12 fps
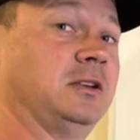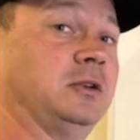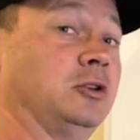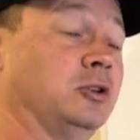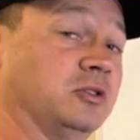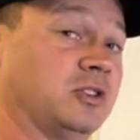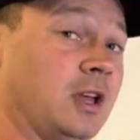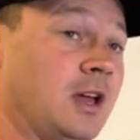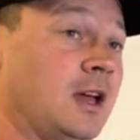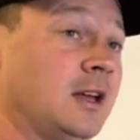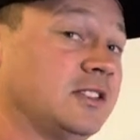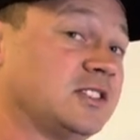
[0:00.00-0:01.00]
you use
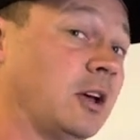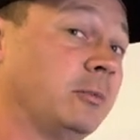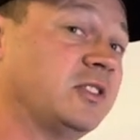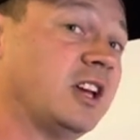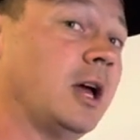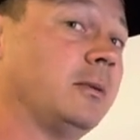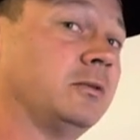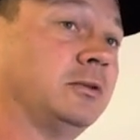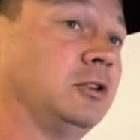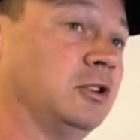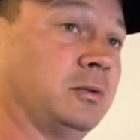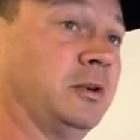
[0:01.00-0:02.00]
sometimes when
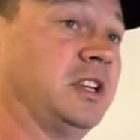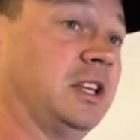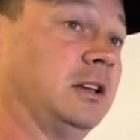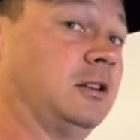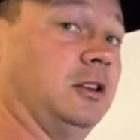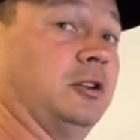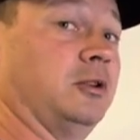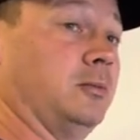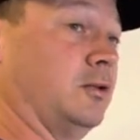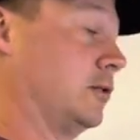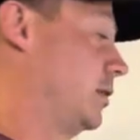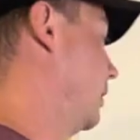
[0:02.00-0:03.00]
you just want to get a little
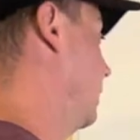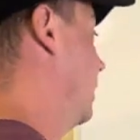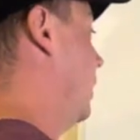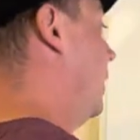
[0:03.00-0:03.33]
more